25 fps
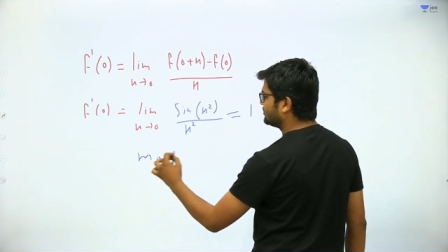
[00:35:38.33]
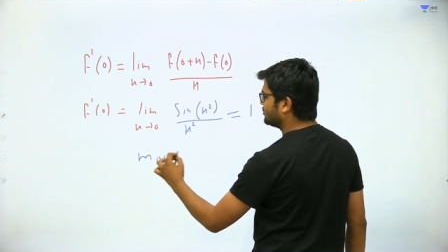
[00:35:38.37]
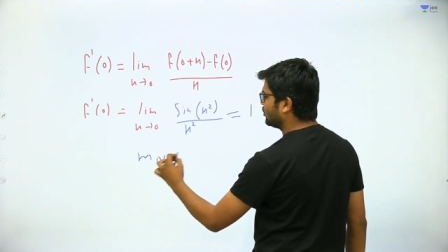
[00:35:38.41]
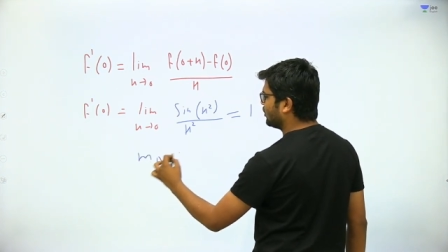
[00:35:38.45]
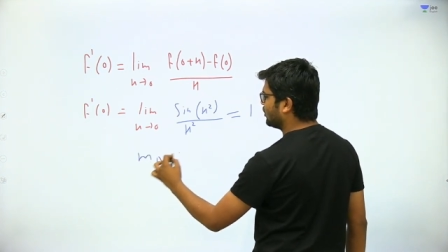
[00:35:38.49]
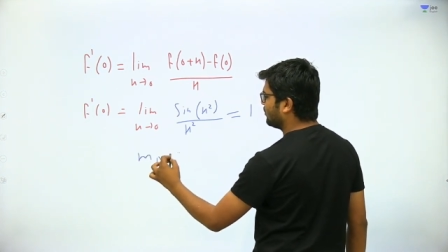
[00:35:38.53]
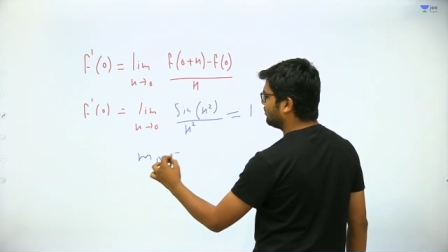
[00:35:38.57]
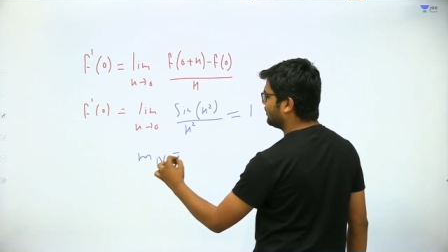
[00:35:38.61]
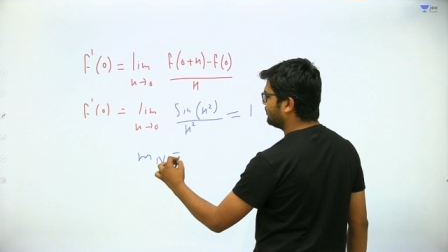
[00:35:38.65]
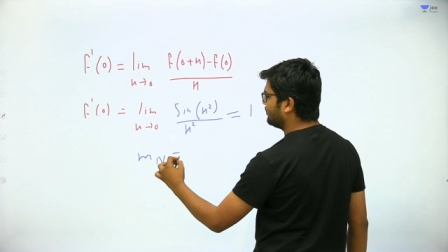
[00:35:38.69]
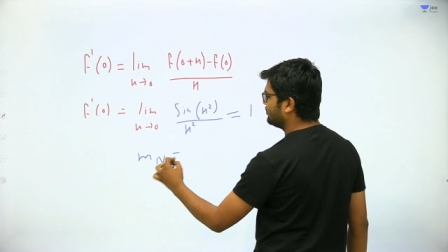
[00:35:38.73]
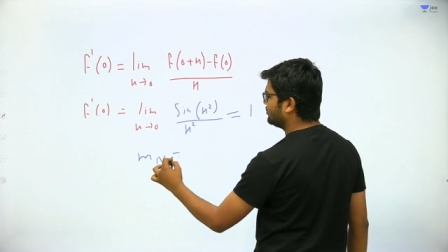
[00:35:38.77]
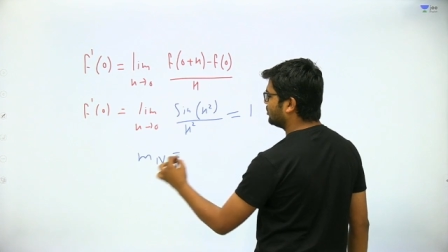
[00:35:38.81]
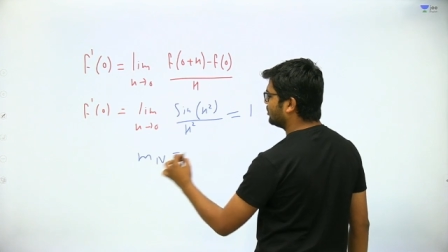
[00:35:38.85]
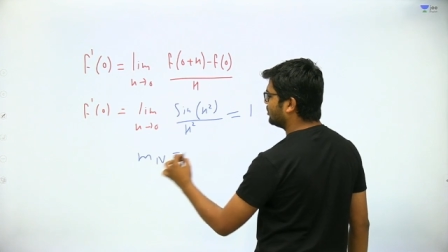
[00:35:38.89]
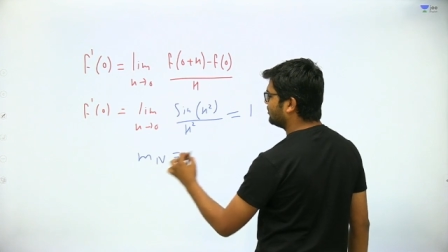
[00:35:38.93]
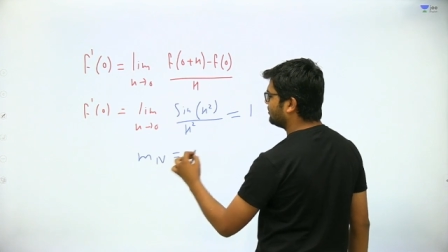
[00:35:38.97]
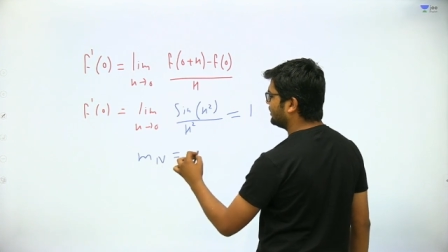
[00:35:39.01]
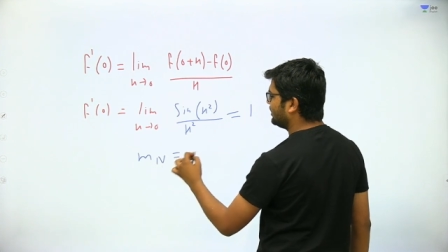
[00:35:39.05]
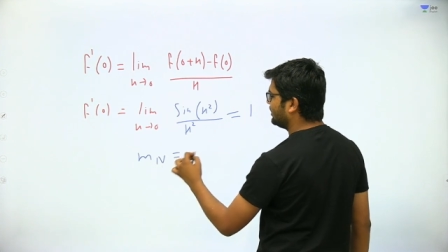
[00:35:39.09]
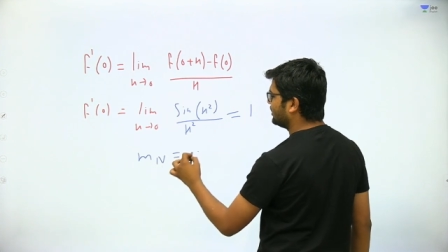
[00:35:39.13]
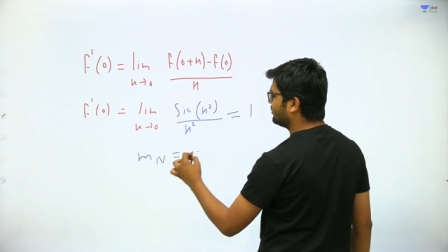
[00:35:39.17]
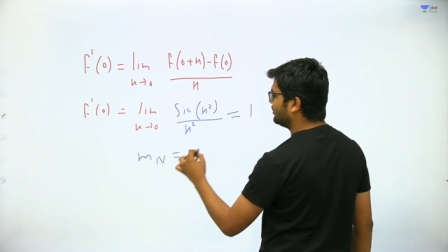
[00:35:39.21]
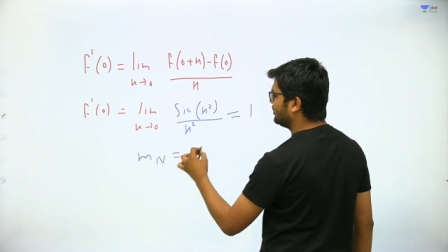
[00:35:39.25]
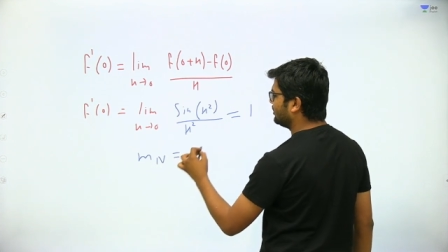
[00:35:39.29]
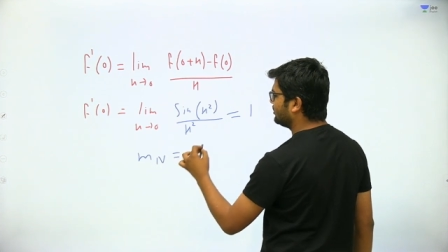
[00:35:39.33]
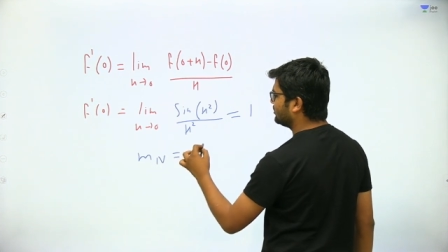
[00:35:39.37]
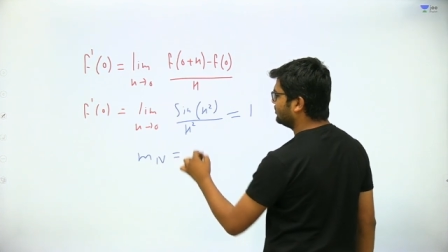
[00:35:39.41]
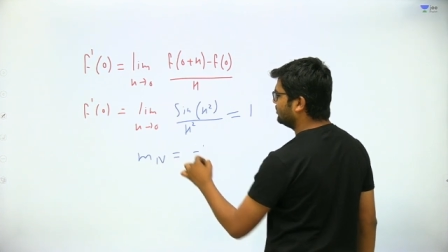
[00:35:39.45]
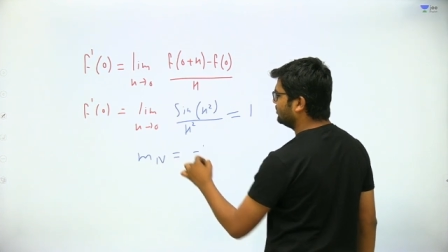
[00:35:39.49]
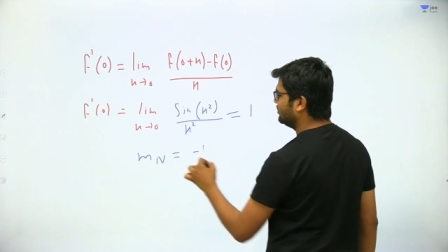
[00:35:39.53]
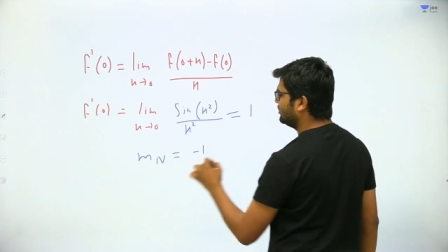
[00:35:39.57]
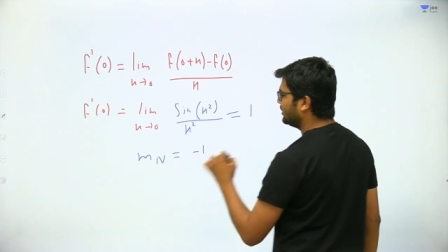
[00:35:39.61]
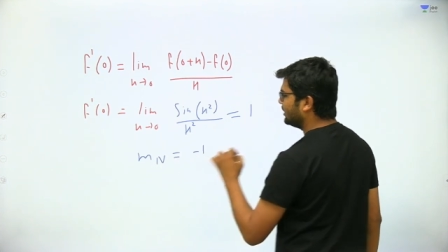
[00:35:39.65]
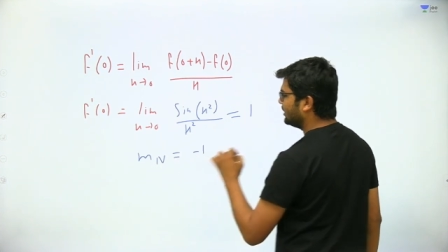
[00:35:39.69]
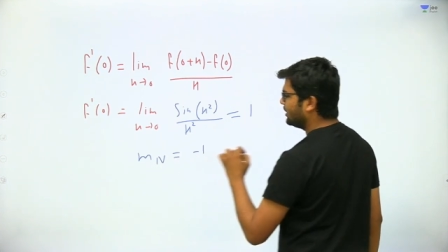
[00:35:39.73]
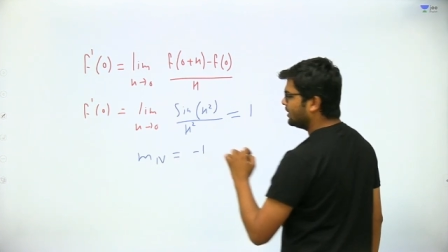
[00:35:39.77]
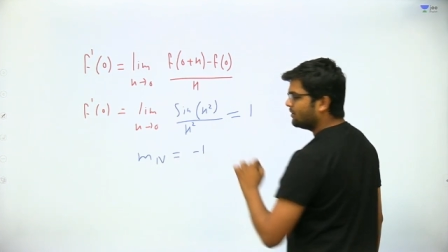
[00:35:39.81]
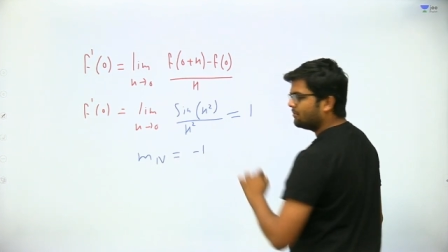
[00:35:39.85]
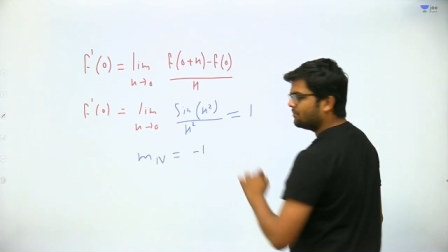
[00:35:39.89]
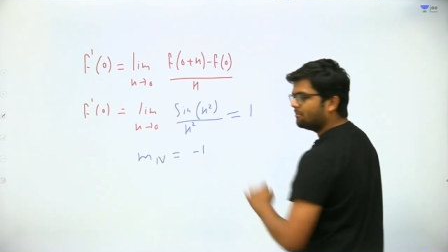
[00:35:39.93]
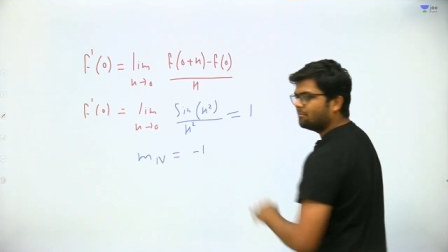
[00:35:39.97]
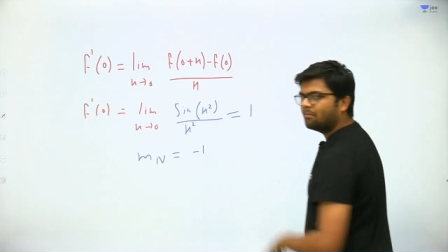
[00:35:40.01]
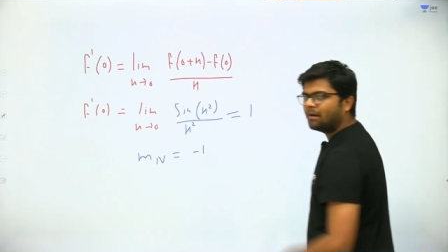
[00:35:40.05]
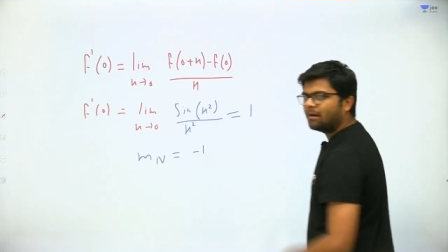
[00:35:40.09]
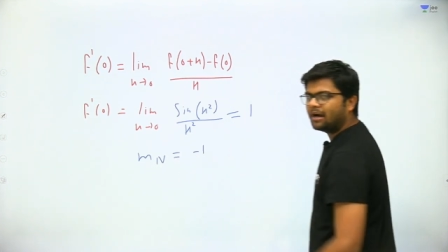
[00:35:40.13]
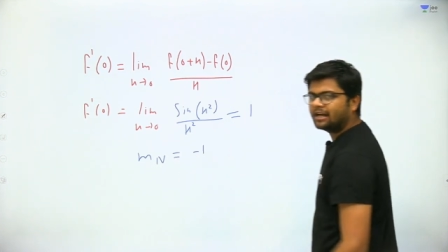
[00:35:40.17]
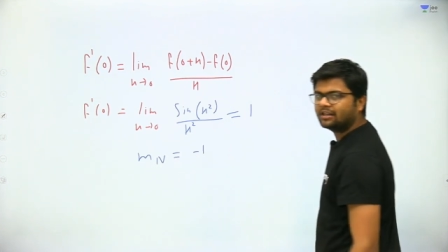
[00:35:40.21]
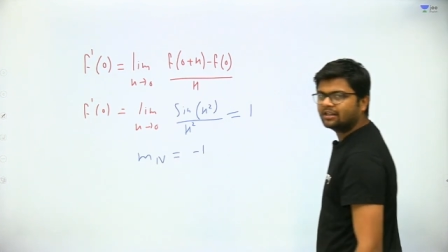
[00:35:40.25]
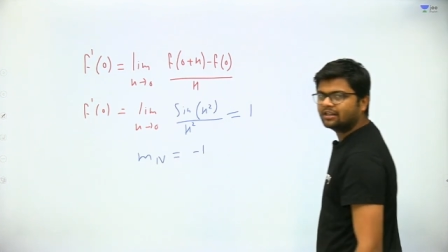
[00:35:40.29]
slope of normal equal to
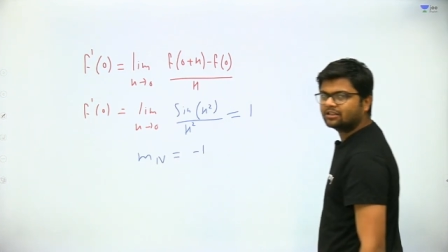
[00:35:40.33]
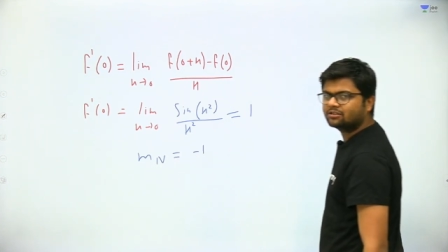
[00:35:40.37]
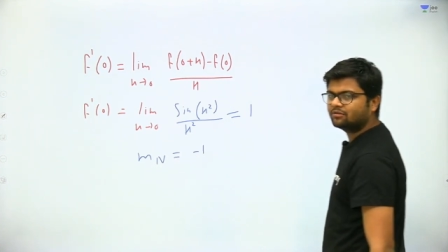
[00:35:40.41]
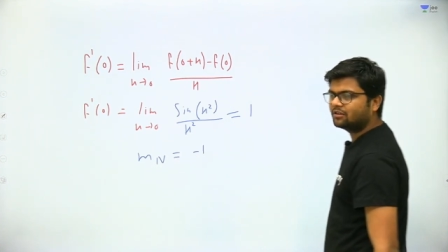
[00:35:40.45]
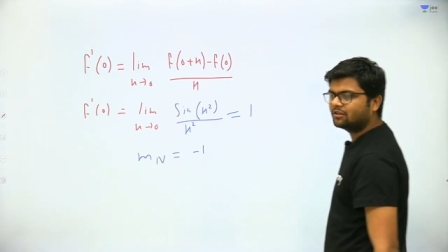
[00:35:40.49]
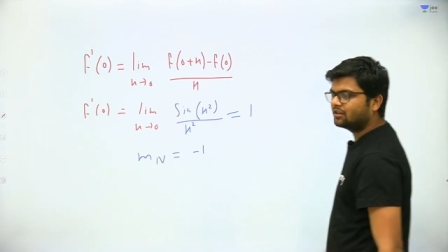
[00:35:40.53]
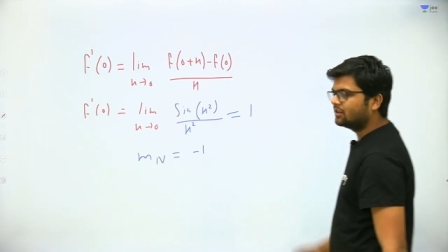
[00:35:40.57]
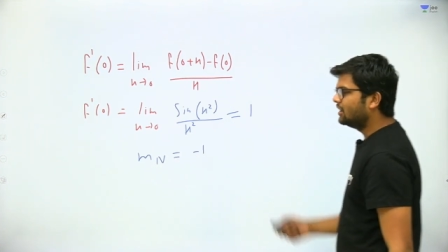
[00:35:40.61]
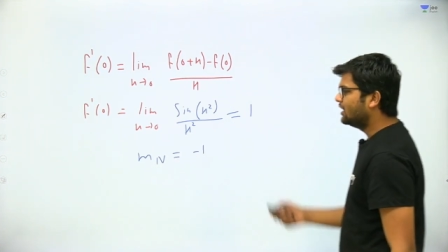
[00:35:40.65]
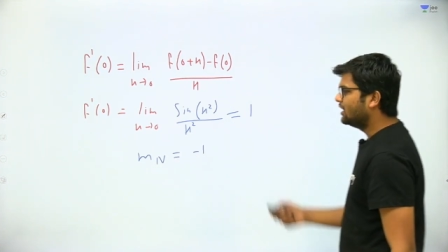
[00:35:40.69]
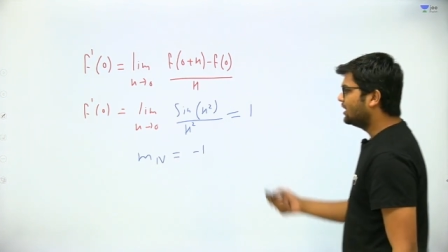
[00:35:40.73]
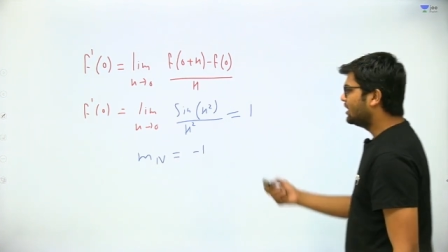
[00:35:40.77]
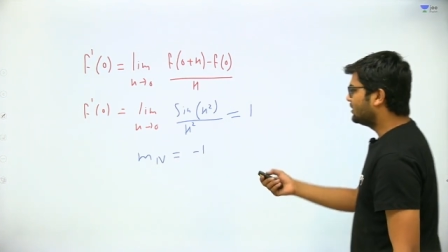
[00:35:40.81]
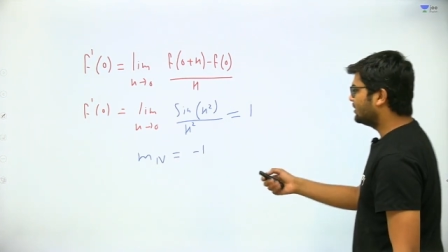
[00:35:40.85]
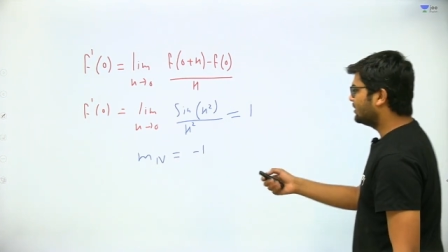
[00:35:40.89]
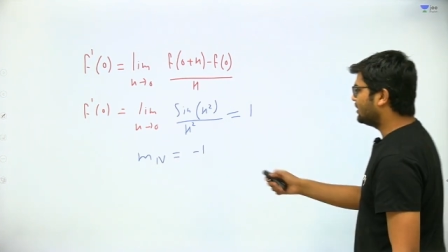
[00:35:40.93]
minus one.